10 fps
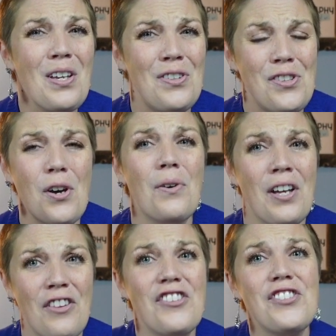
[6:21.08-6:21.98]
So
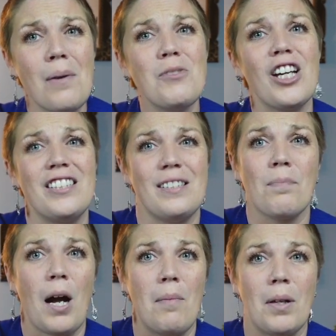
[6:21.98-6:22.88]
the subject is a
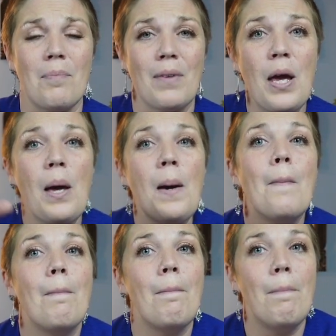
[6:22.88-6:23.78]
problem,
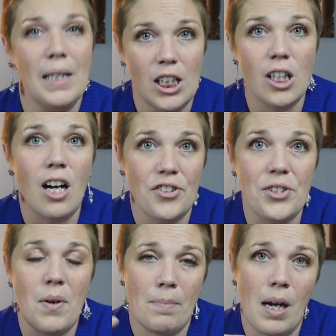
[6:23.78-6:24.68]
but you're
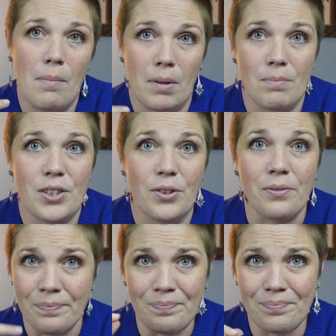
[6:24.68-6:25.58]
also a problem too.
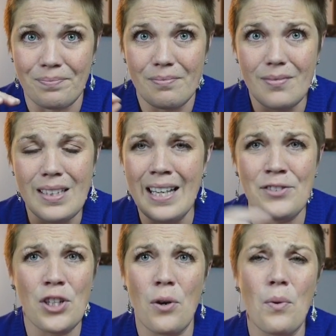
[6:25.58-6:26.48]

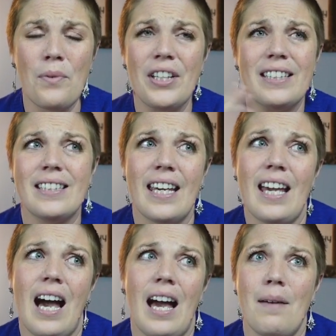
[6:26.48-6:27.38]
So let's say
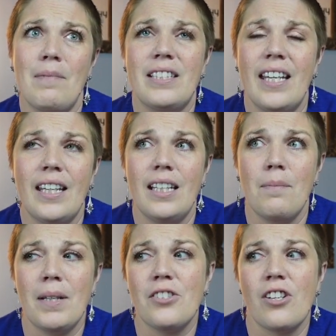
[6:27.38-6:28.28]
I'm taking a
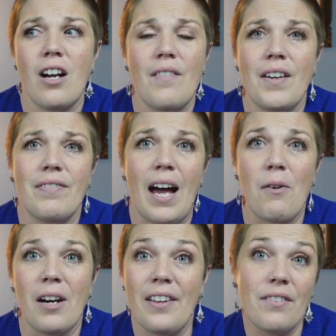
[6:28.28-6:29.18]
picture of a
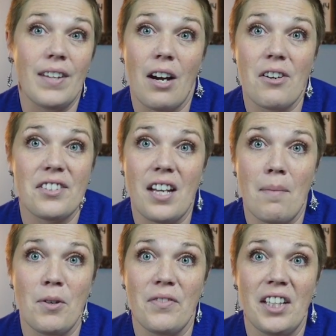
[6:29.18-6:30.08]
flower and the flower is
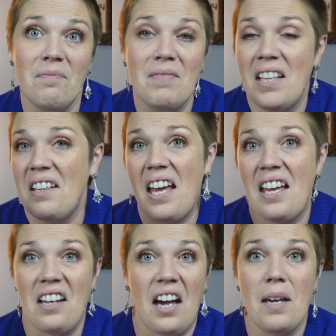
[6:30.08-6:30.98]
not moving
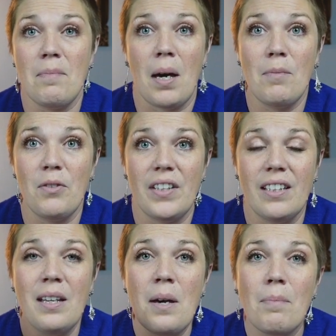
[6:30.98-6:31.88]
and I am not
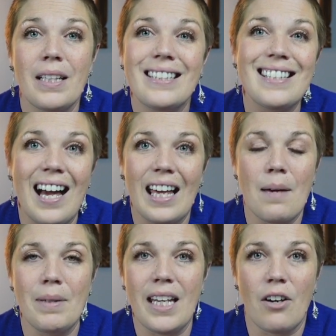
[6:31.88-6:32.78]
moving, but it's not
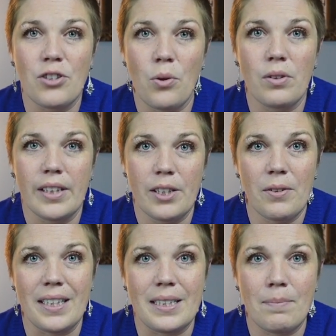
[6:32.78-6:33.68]
coming out totally
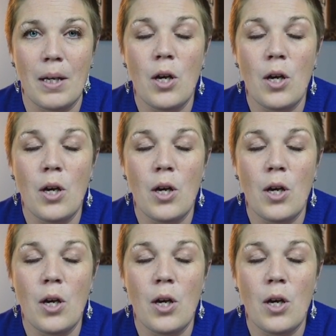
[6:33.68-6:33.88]
crisp.